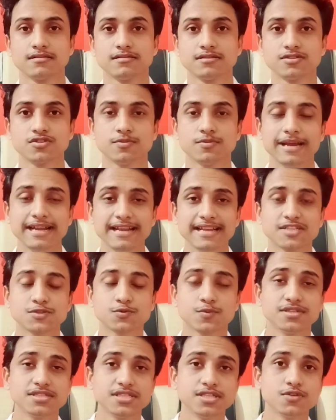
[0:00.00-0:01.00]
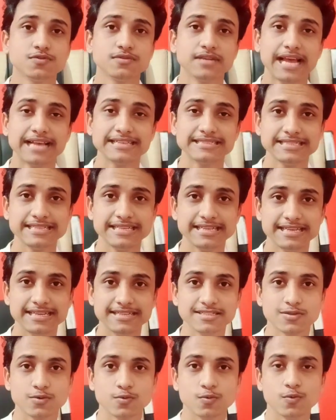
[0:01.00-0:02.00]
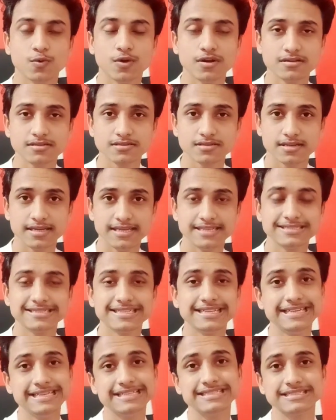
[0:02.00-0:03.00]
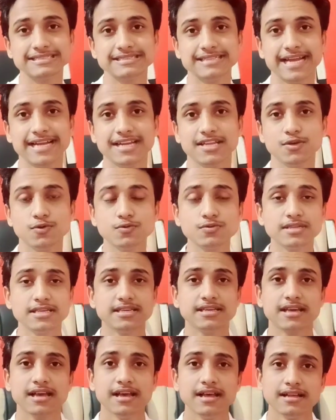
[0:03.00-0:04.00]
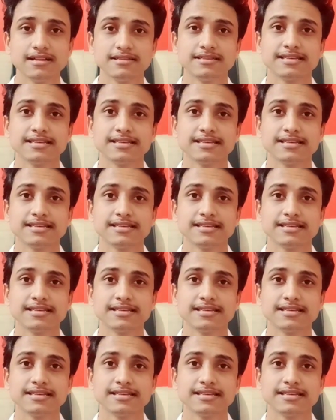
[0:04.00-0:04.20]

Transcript: So my next question to Nassie is, what is the reason that you think the